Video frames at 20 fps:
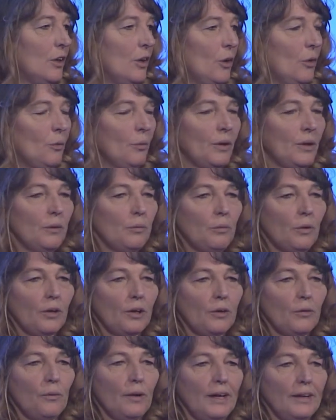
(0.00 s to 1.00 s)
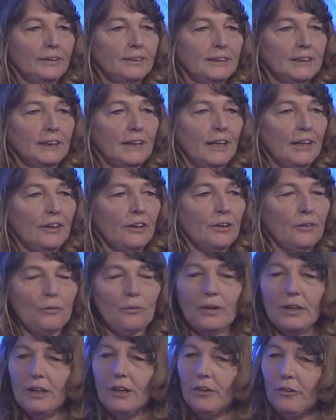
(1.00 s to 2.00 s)
We work well together.
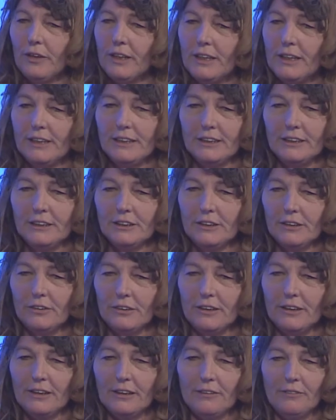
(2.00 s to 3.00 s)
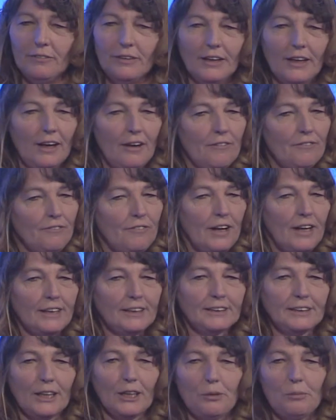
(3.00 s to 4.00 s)
We agree to disagree. We have
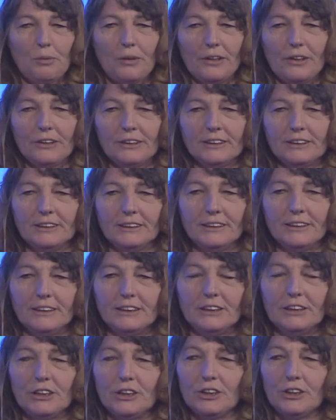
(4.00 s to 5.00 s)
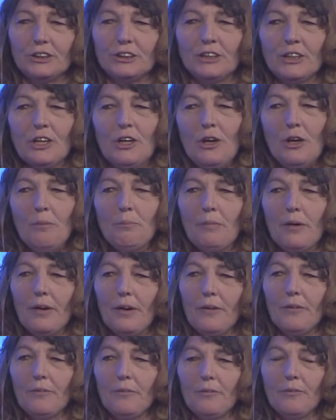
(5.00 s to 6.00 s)
fights like brothers and sisters,
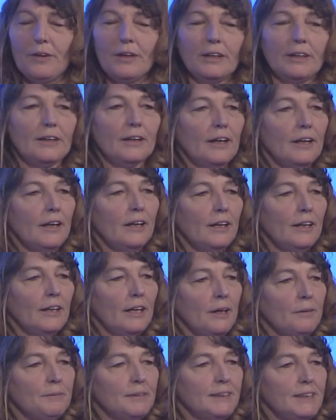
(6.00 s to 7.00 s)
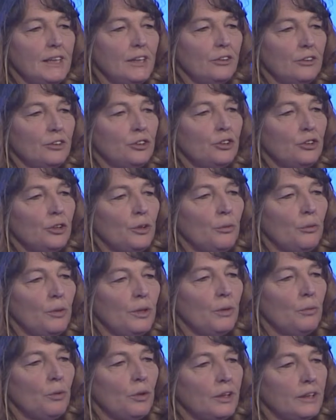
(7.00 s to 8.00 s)
but when it comes down to it, we
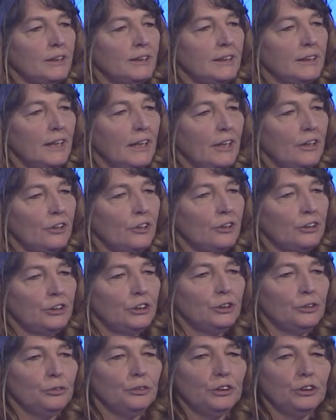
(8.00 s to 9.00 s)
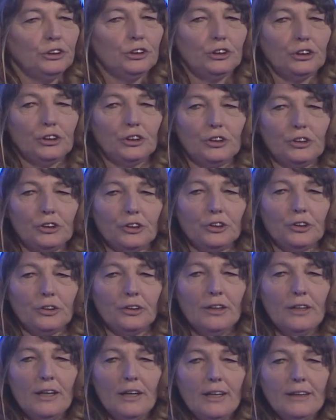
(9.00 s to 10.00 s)
work together to ensure
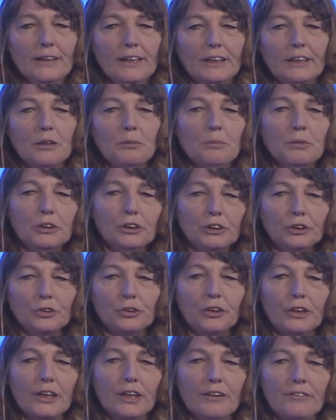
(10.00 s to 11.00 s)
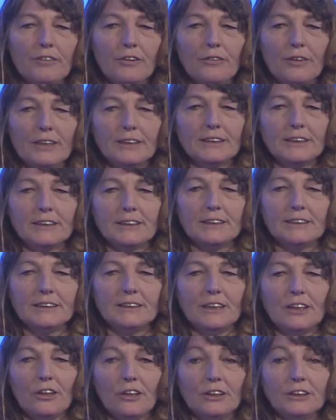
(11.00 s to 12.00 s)
that the majority of the residents
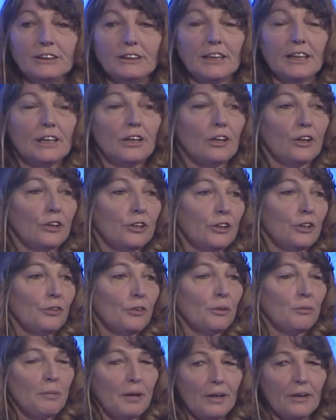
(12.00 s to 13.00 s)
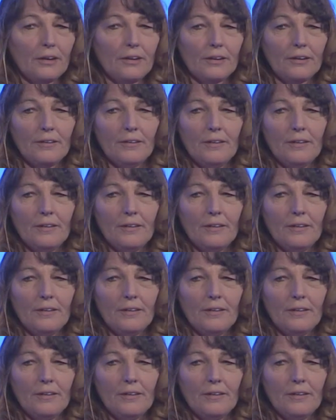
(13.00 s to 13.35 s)
in our state are doing better.